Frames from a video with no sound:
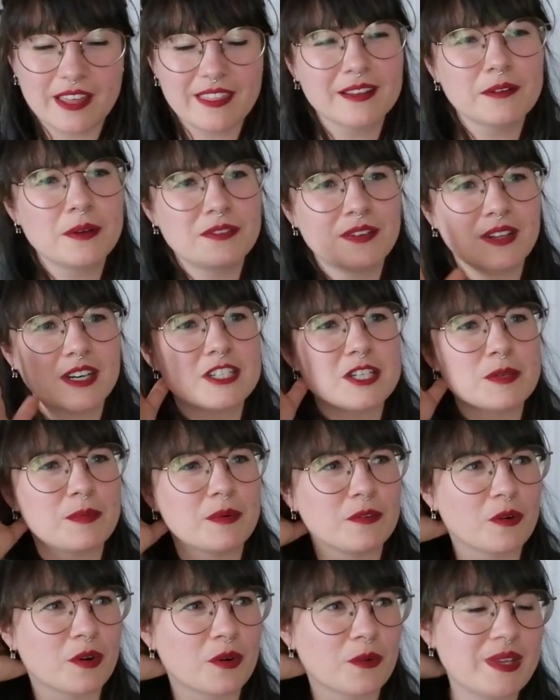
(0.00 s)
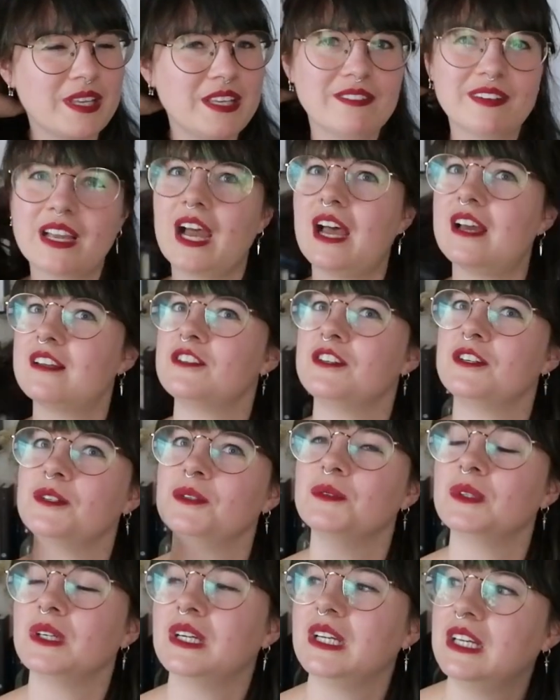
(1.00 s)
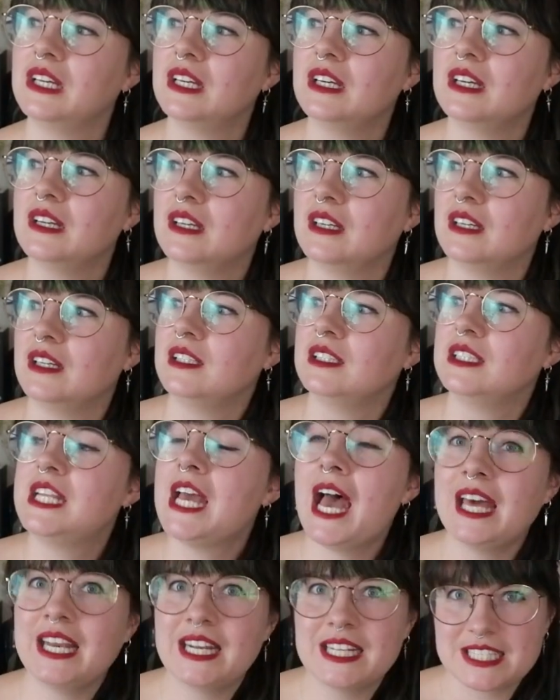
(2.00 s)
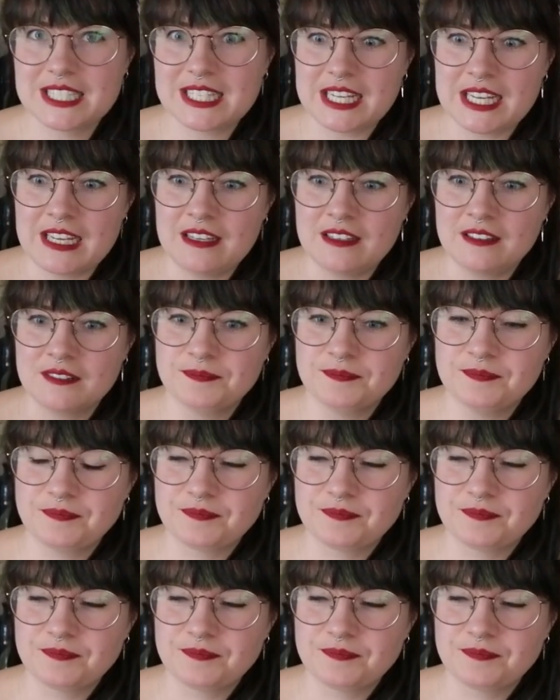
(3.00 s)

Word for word: I think we finished it before we even got to Tennessee.